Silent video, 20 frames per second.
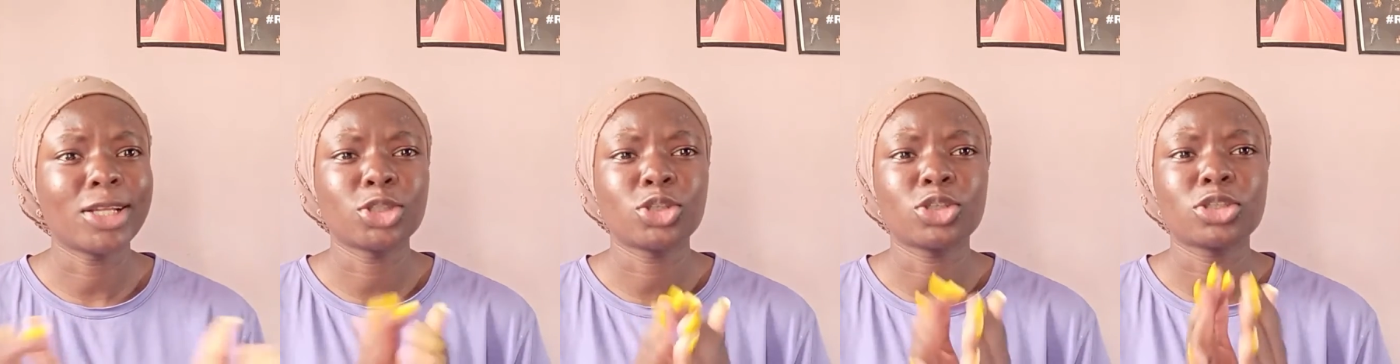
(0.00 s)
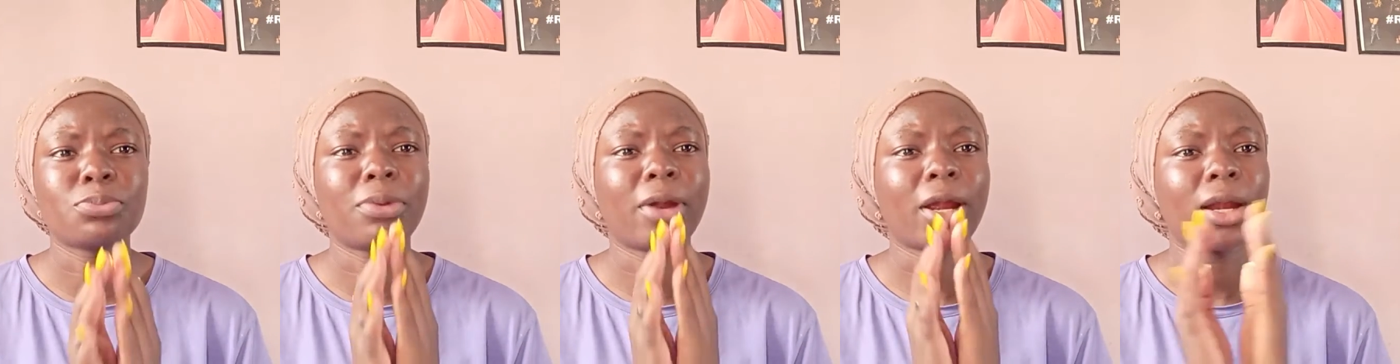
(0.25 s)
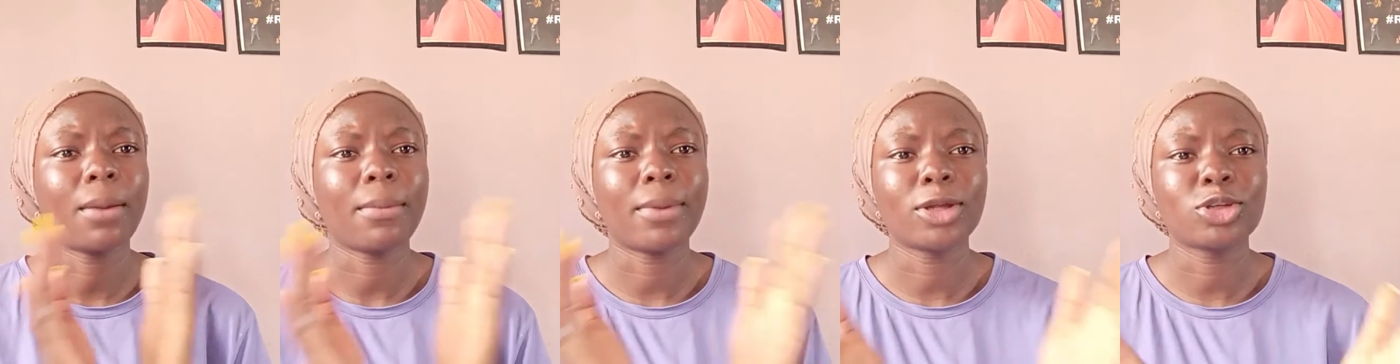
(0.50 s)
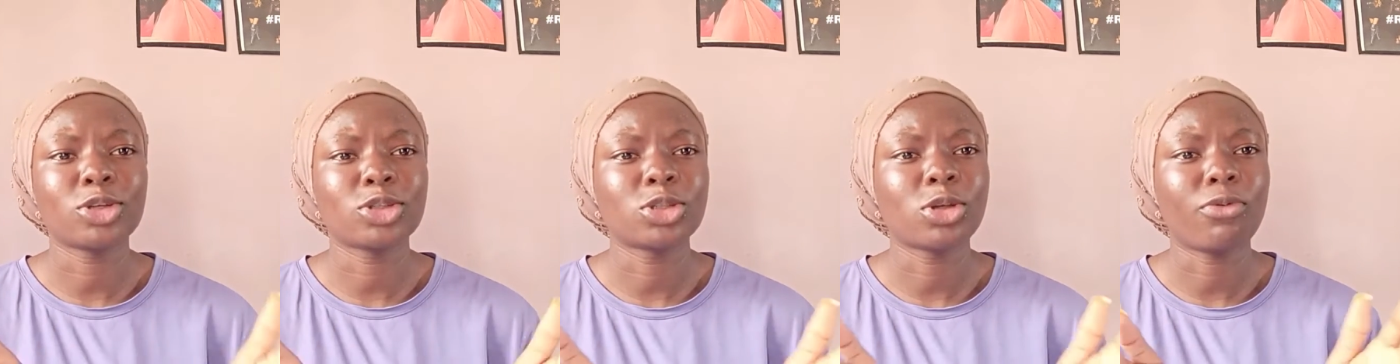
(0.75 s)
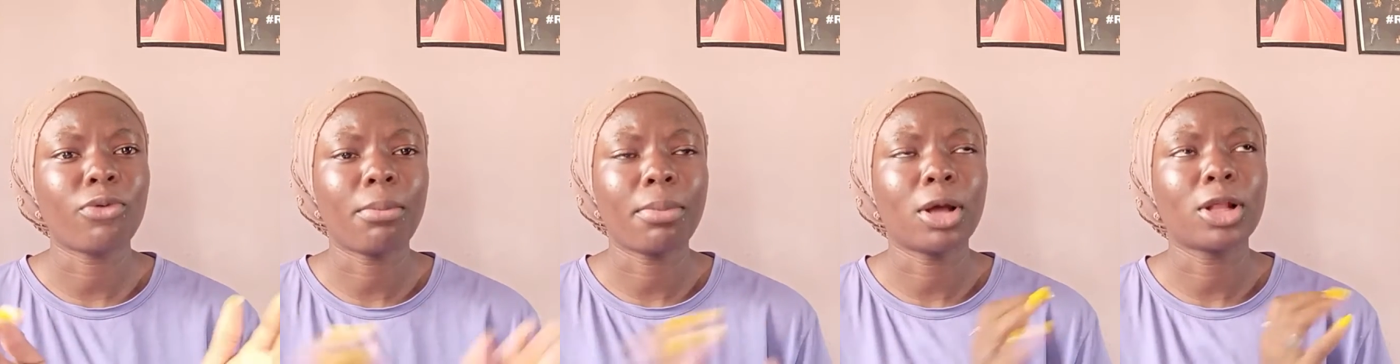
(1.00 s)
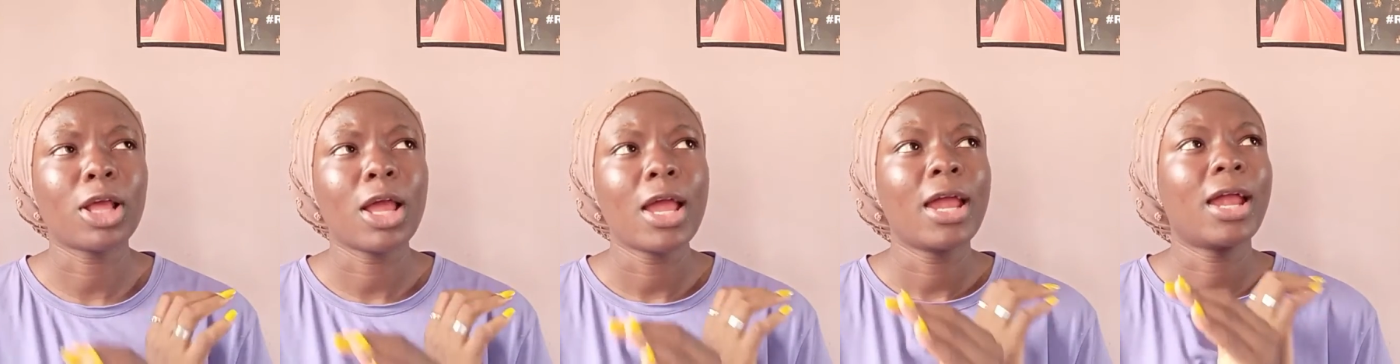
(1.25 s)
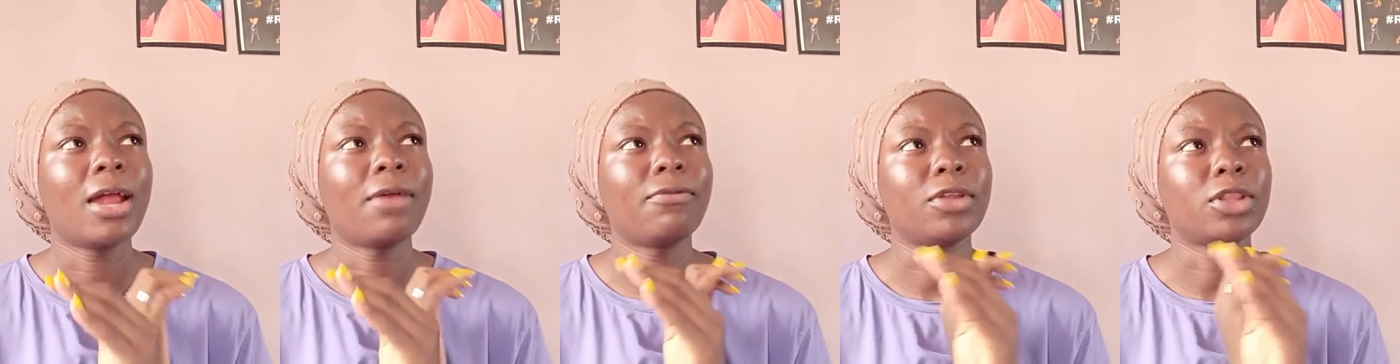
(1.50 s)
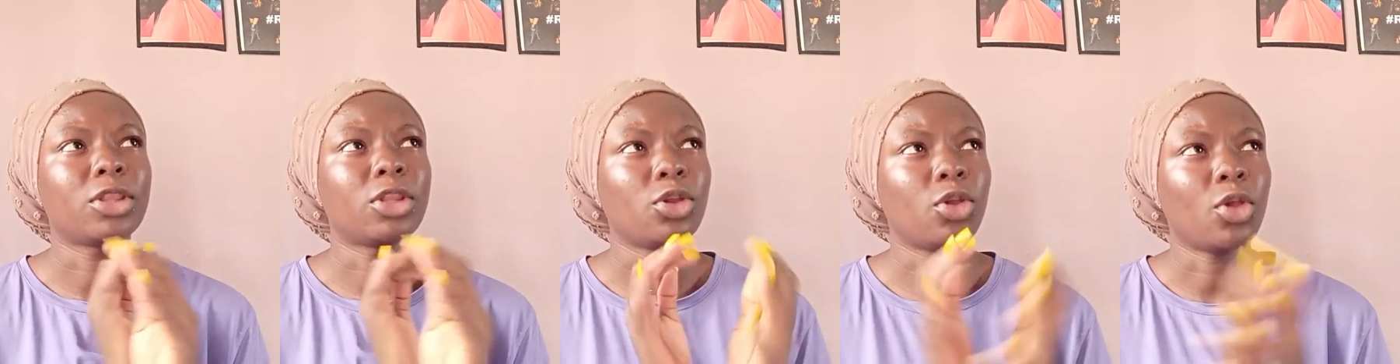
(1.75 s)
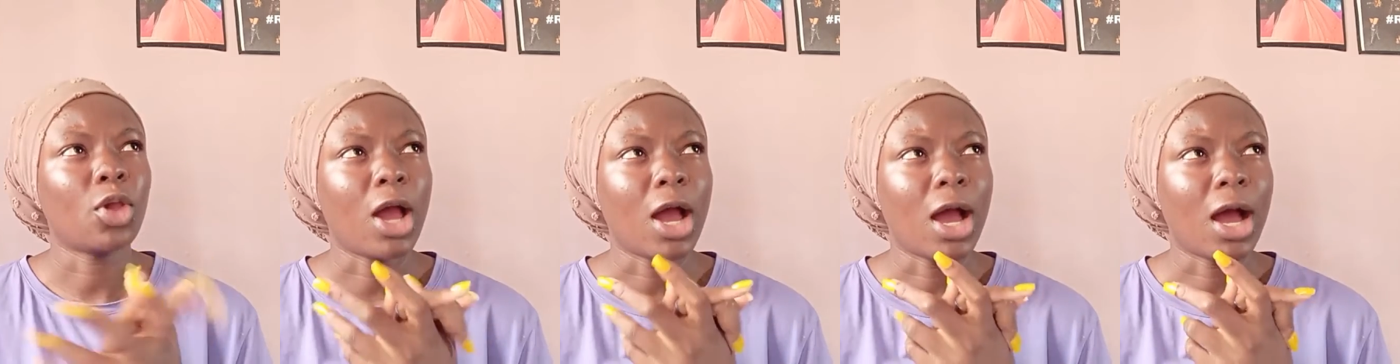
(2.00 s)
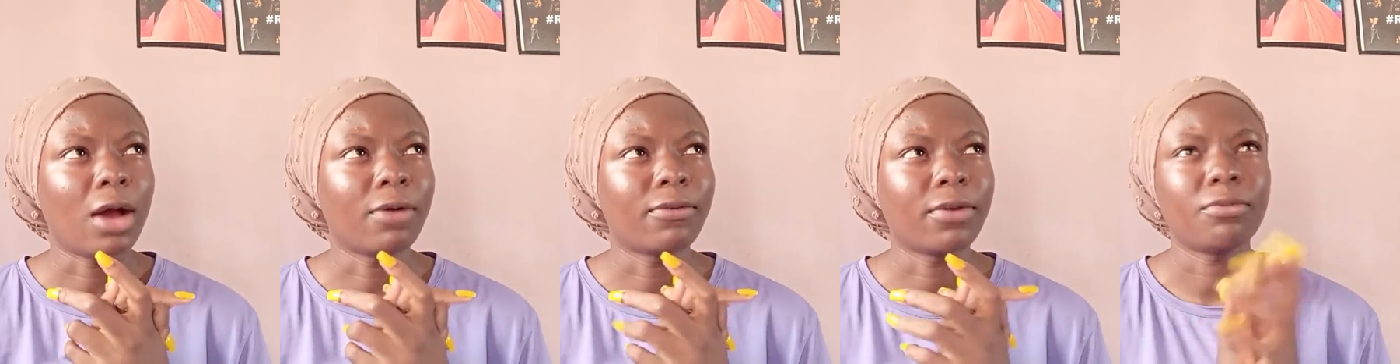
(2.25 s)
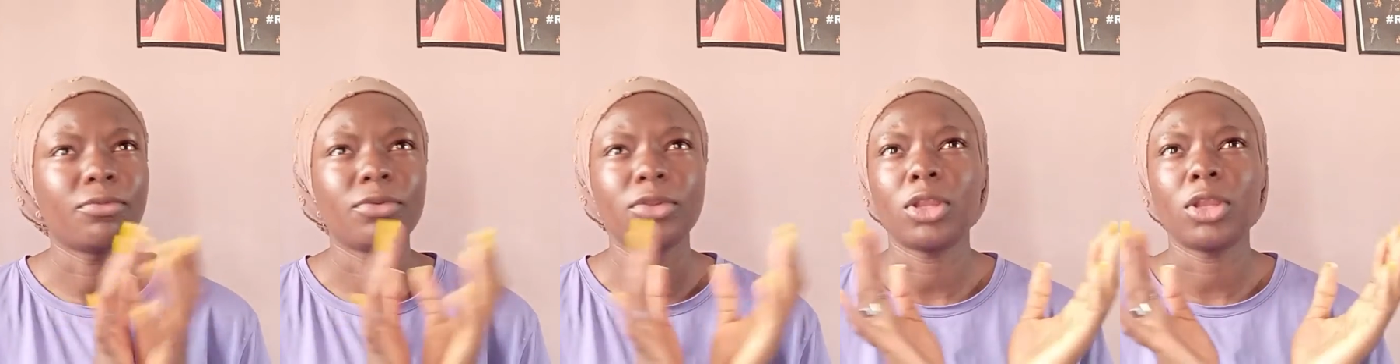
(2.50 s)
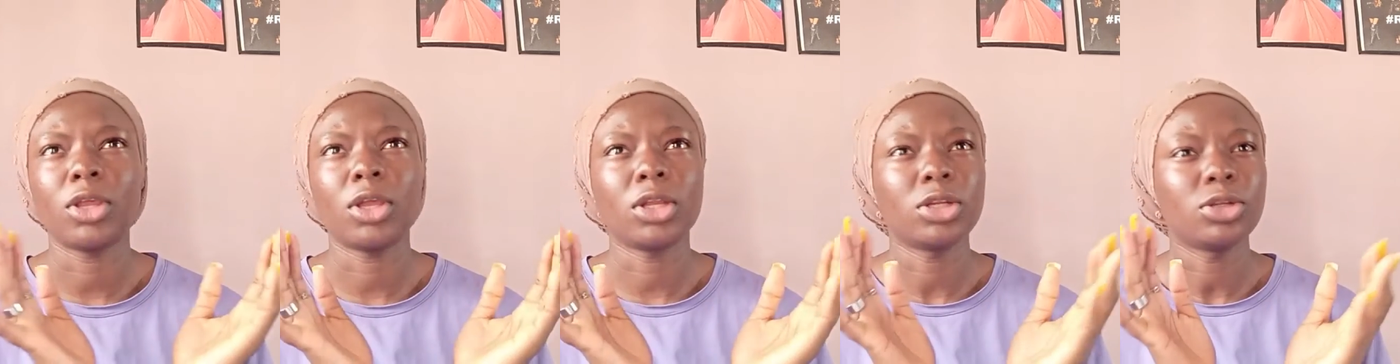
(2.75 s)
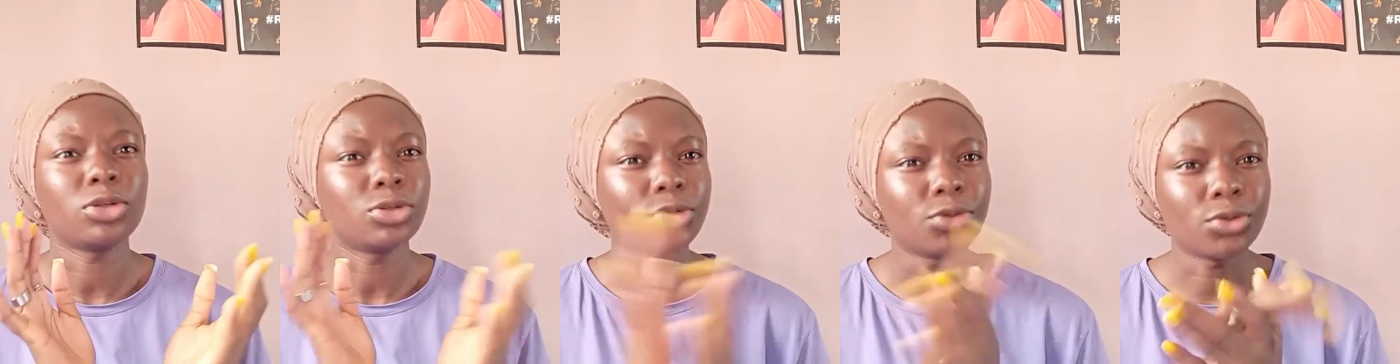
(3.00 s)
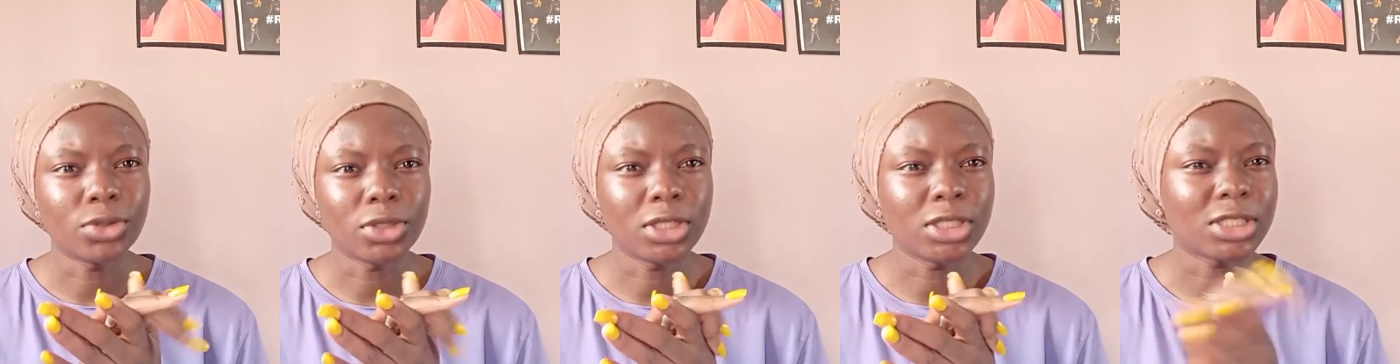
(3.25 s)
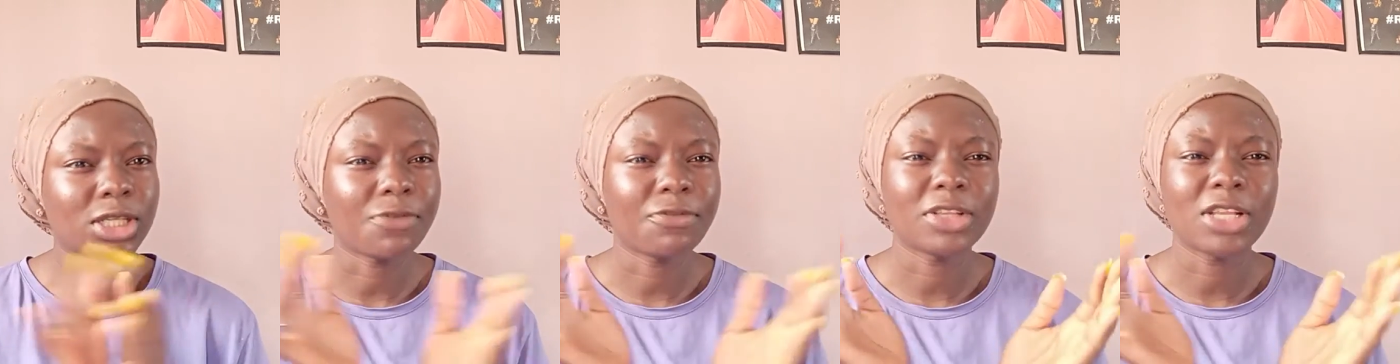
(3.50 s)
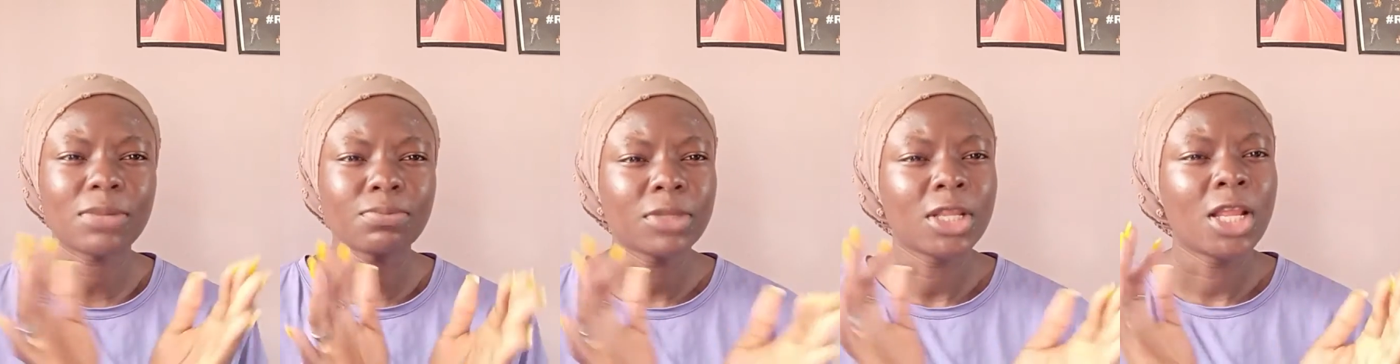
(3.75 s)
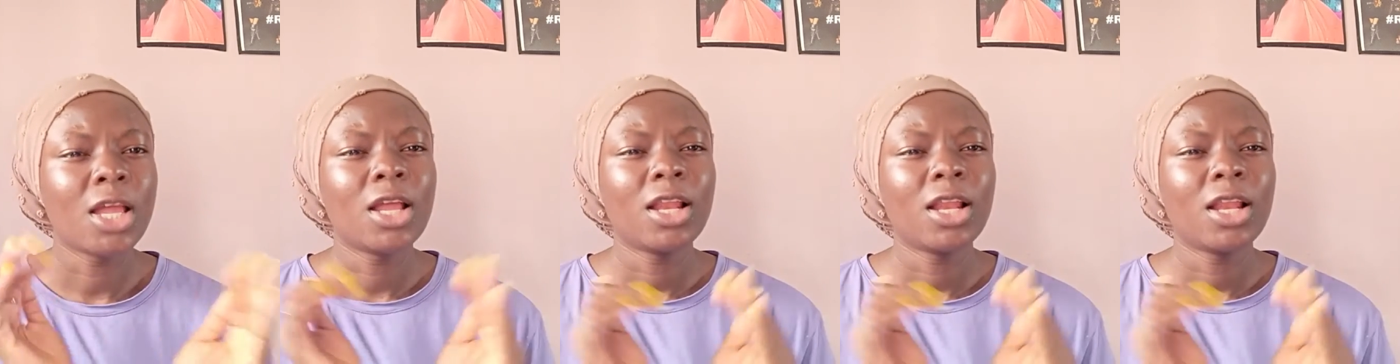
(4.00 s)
You're just bragging about yourself, about everything you have, everything you do, this, everything.